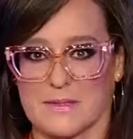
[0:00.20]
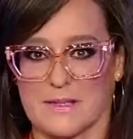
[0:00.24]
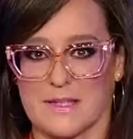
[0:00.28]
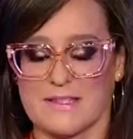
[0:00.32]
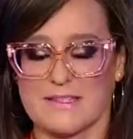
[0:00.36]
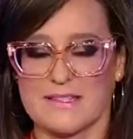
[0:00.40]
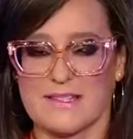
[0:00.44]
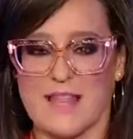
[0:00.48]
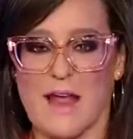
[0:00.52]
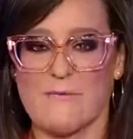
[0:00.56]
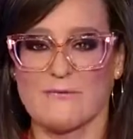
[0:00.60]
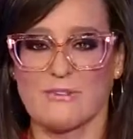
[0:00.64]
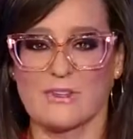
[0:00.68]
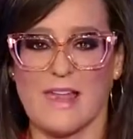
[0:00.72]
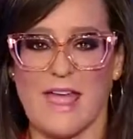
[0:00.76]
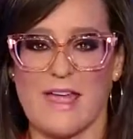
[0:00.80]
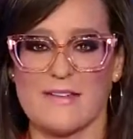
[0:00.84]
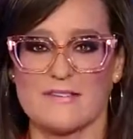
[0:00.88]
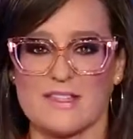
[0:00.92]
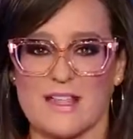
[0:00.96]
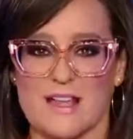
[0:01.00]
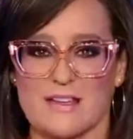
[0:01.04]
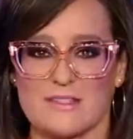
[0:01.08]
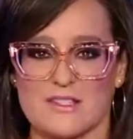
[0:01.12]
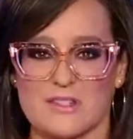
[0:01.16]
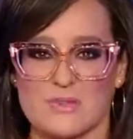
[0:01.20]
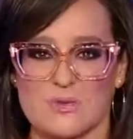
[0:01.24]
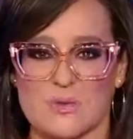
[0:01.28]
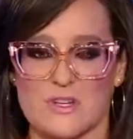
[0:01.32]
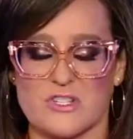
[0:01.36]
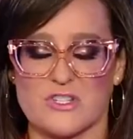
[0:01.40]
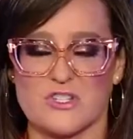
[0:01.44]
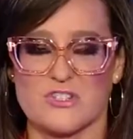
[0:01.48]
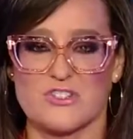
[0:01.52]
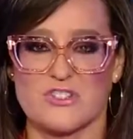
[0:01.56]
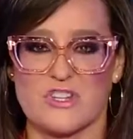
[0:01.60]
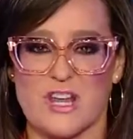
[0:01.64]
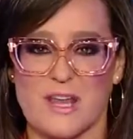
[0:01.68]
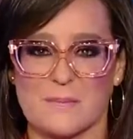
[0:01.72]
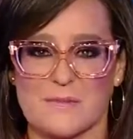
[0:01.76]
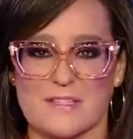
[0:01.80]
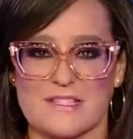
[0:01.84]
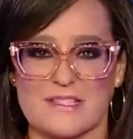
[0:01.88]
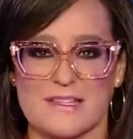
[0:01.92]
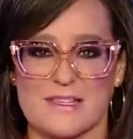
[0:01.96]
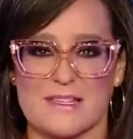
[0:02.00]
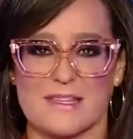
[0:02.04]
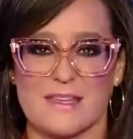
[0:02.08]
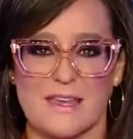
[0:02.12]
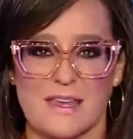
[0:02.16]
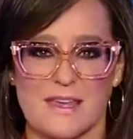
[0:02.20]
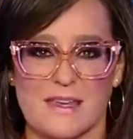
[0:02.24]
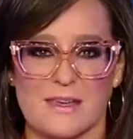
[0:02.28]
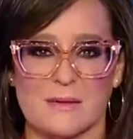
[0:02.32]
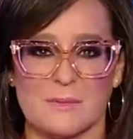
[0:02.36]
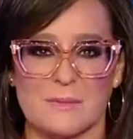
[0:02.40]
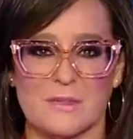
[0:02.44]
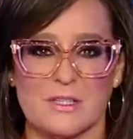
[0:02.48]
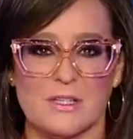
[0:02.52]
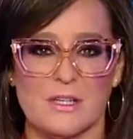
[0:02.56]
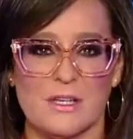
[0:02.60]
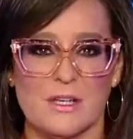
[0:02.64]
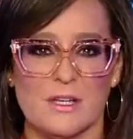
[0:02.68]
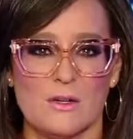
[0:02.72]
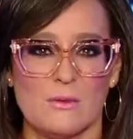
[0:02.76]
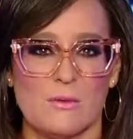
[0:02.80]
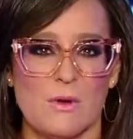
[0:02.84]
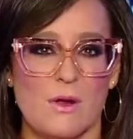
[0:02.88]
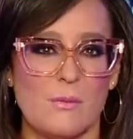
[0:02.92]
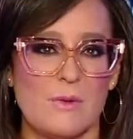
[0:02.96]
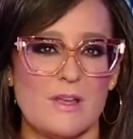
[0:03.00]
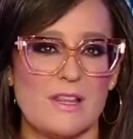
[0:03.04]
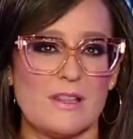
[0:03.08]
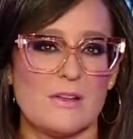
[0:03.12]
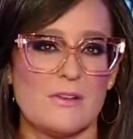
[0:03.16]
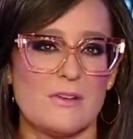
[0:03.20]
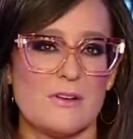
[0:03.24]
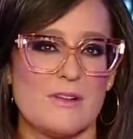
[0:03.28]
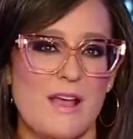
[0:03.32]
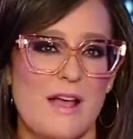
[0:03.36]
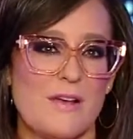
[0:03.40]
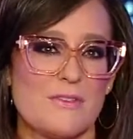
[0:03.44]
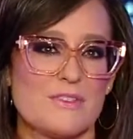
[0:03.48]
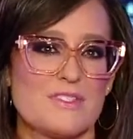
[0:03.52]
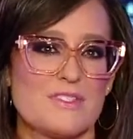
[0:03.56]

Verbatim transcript: It's time for Lifestyles of the Rich and Shameless, the game where we learn how